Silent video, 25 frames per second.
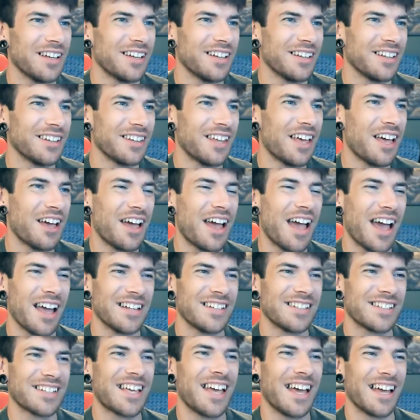their
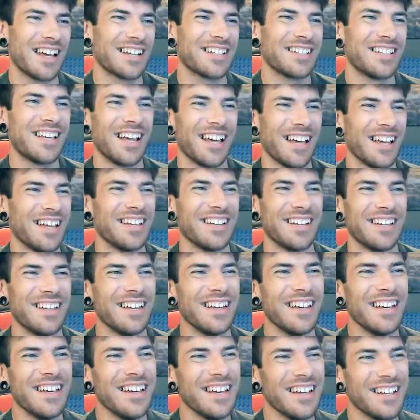heads kicked in
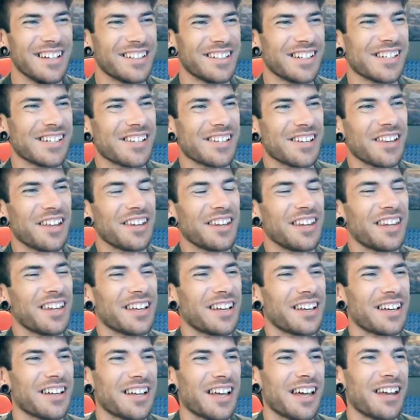just so that they
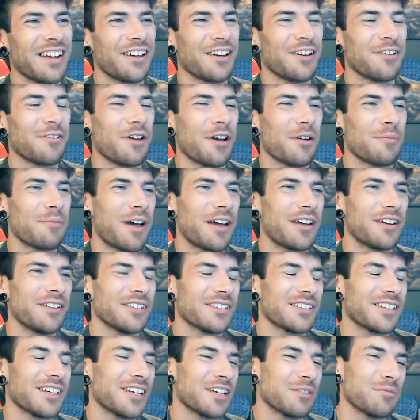could get a
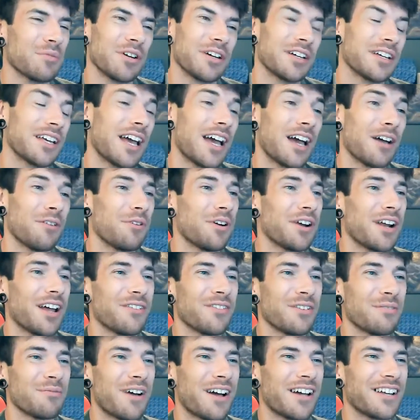penalty. But yeah,
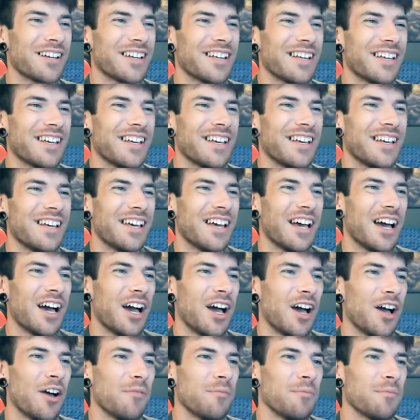whatever, man.
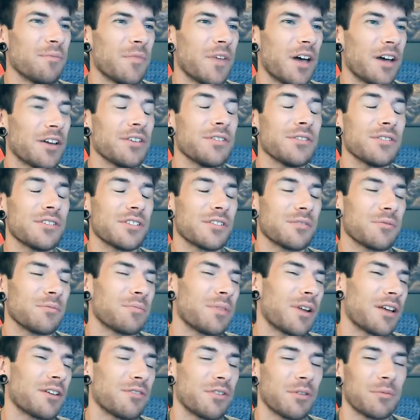I used to
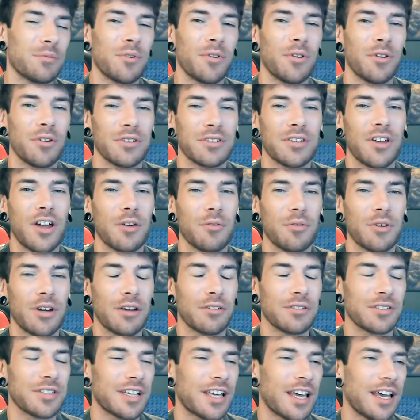play football all the time when I
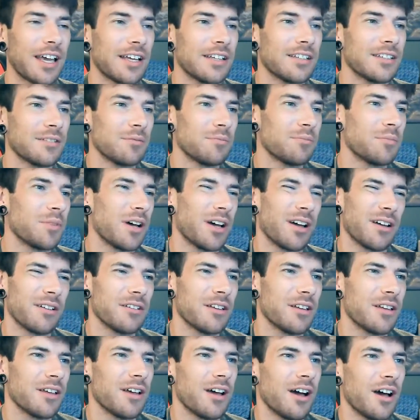was a kid, but
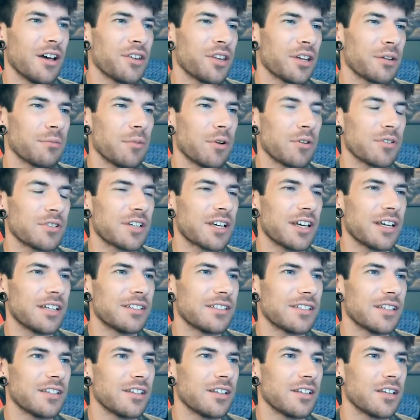I think most
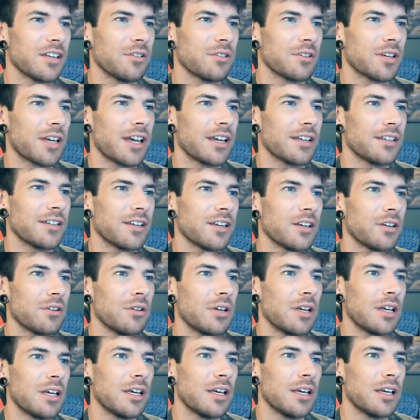kids in the UK do.
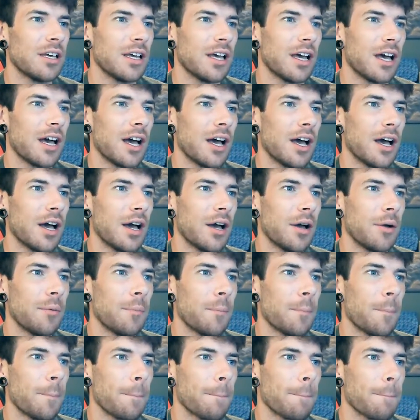
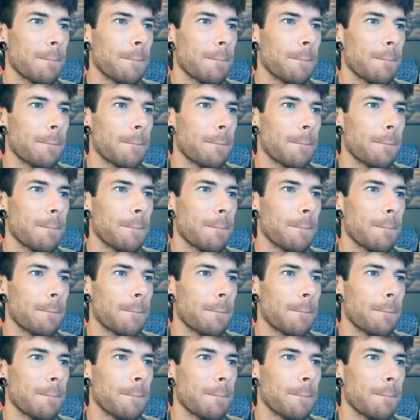Um,